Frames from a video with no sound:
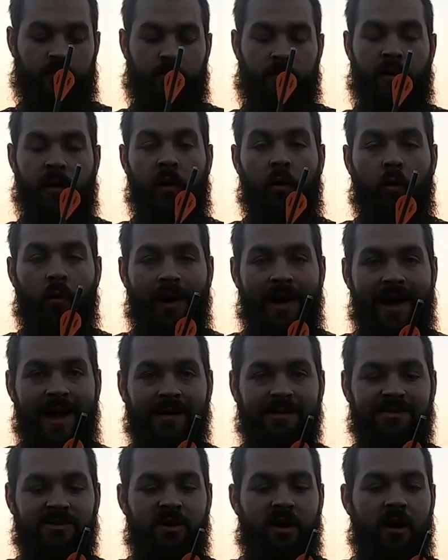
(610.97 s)
bow
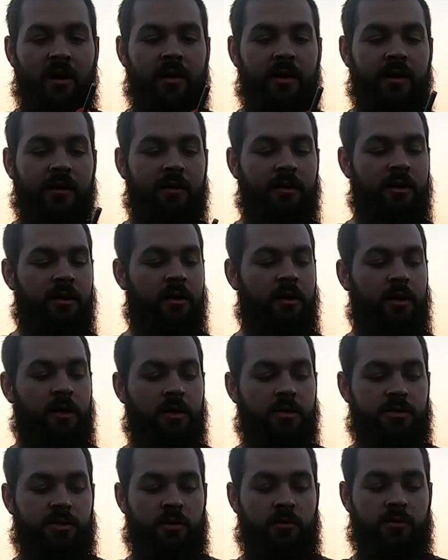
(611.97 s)
wax on it
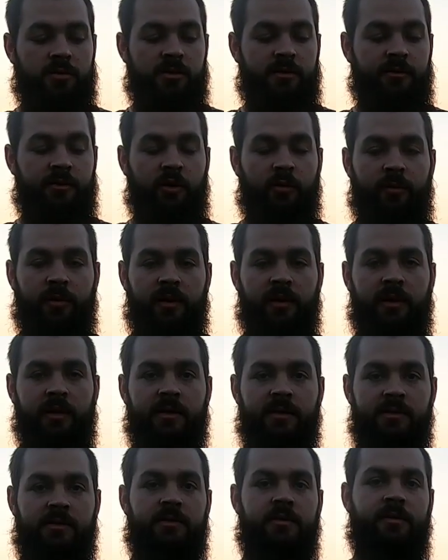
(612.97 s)
so it was a little bit
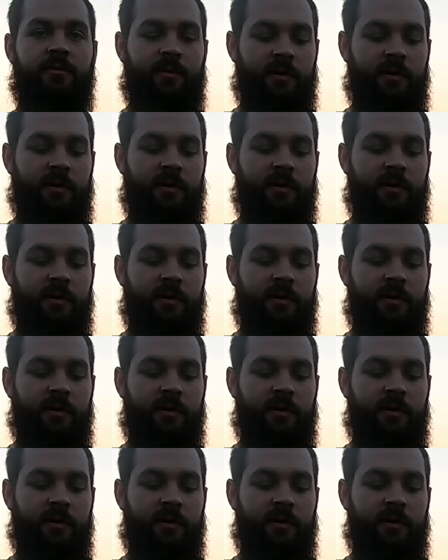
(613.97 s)
easier.